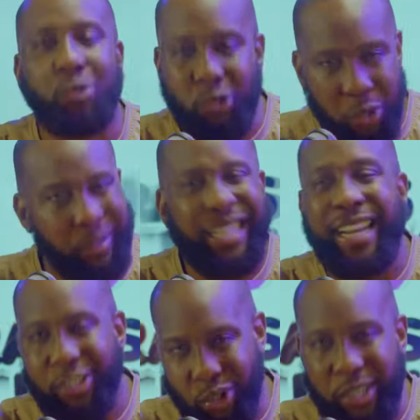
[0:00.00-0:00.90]
will
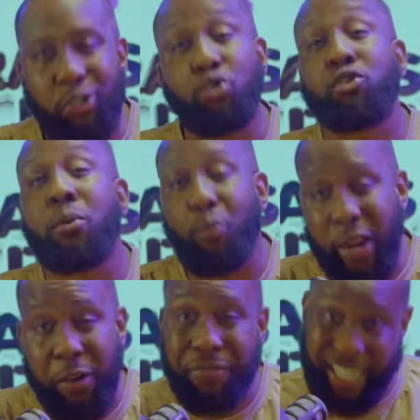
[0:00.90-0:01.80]
traumatize you in some
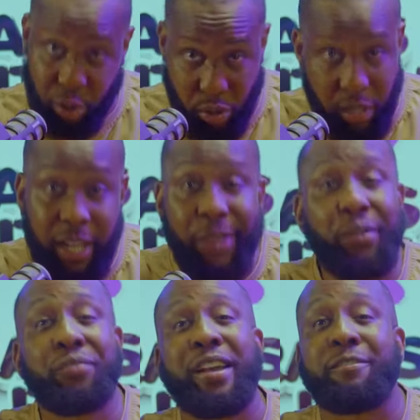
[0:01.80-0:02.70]
way or fashion, even
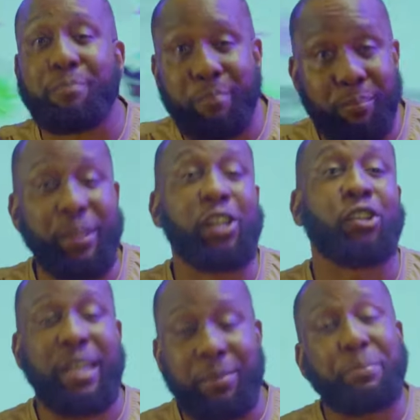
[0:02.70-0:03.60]
if you have
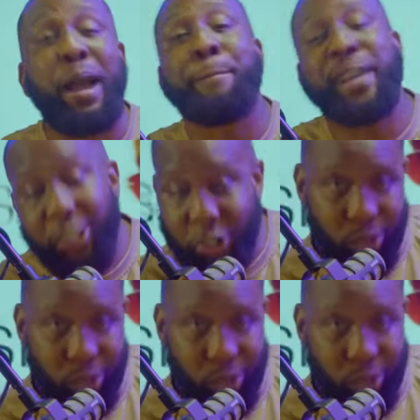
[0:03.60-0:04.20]
billions. I mean, I bet